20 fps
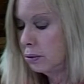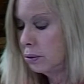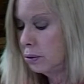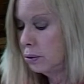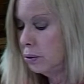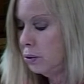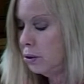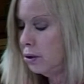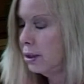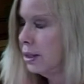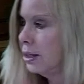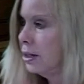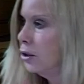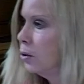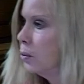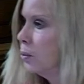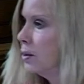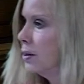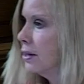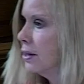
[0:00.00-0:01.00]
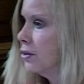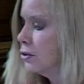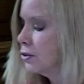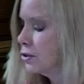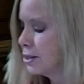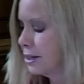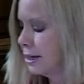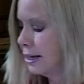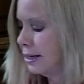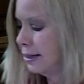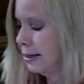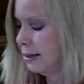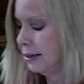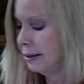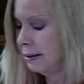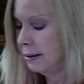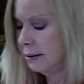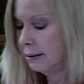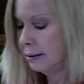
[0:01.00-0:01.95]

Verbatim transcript: who could hear with understanding.